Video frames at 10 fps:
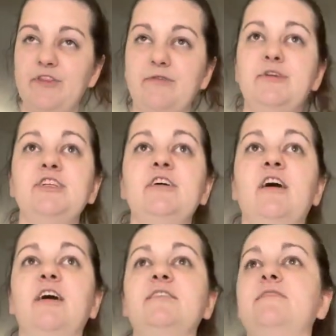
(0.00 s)
tuition
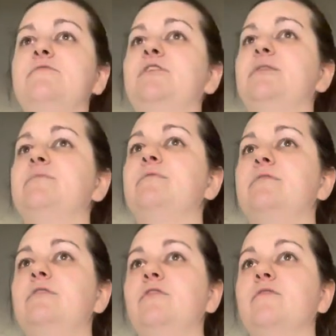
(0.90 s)
costs have went up
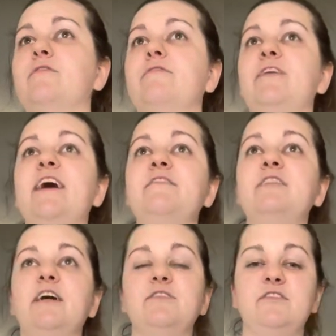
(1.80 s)
over
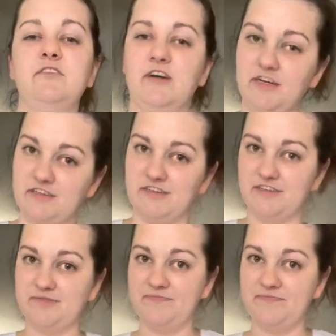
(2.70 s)
$5,000,